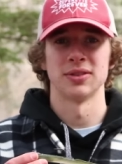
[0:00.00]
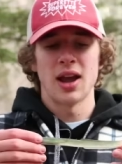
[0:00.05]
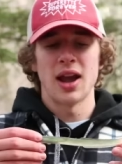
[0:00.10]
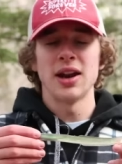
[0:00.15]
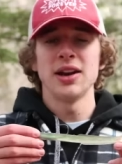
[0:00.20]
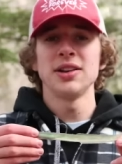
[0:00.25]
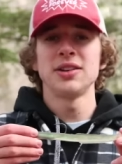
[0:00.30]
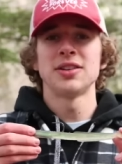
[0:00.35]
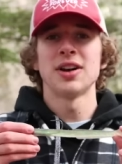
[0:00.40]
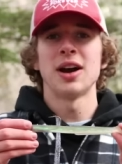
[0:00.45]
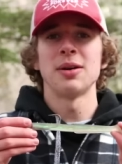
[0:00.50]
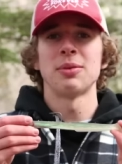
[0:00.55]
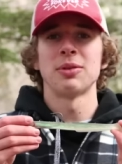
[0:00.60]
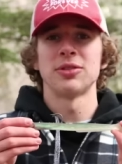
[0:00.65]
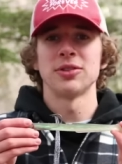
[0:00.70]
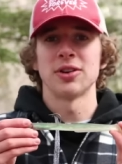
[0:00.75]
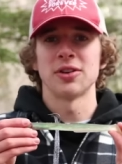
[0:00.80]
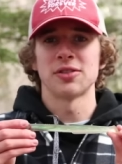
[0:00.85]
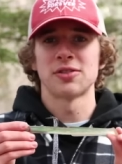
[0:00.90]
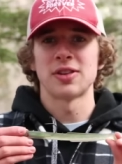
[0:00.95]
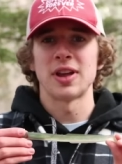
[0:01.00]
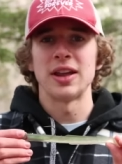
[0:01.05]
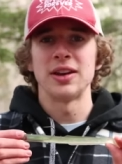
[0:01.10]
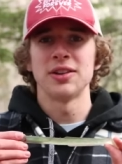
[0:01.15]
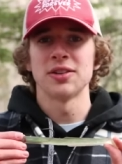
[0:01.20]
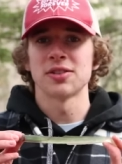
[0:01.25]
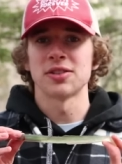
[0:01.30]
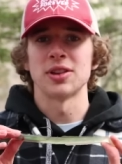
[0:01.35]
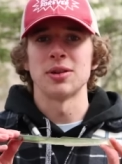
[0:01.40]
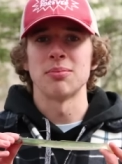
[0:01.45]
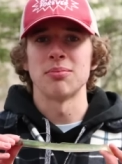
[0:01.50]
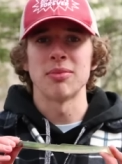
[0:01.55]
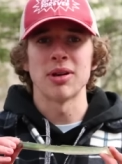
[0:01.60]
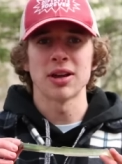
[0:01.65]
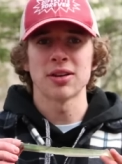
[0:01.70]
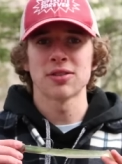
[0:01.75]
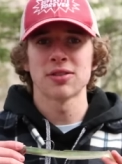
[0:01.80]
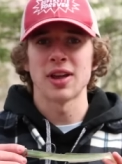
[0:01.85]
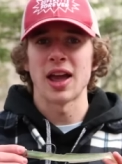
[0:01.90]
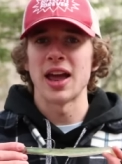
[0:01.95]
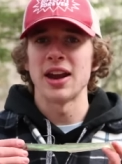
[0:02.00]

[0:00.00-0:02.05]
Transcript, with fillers: Anytime that there are sand in the mix,